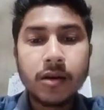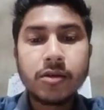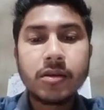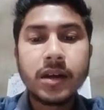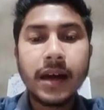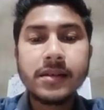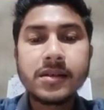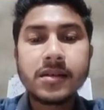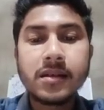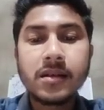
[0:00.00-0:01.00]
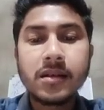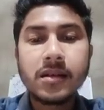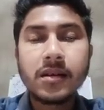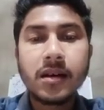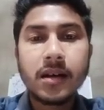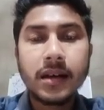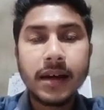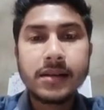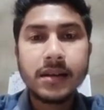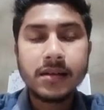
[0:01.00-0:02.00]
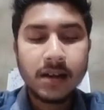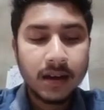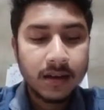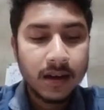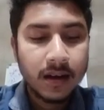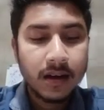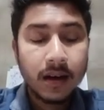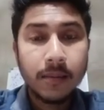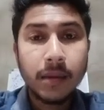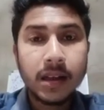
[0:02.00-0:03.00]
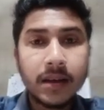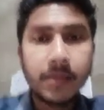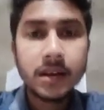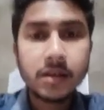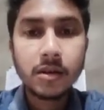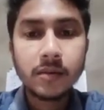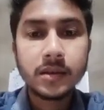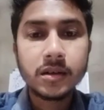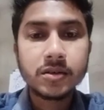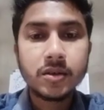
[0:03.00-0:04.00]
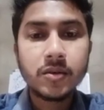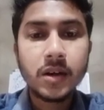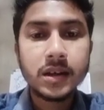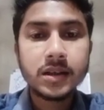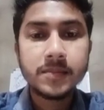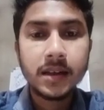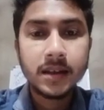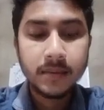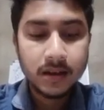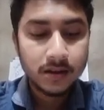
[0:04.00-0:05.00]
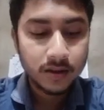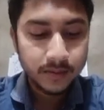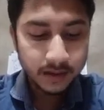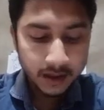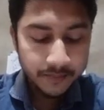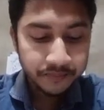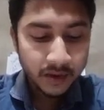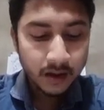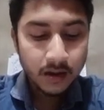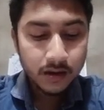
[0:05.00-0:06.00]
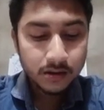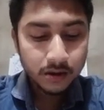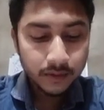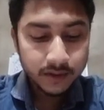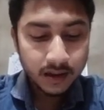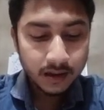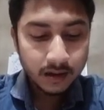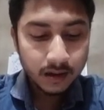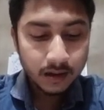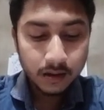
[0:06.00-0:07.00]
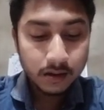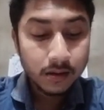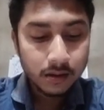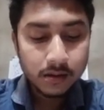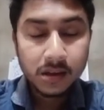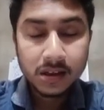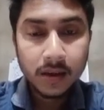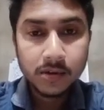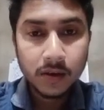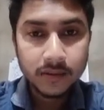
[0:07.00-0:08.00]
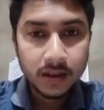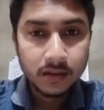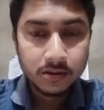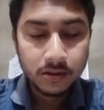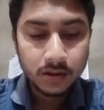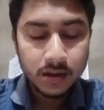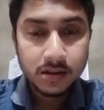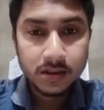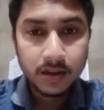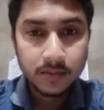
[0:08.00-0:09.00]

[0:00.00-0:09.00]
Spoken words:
So next is that multimedia software. So what is multimedia software? System software, sorry, system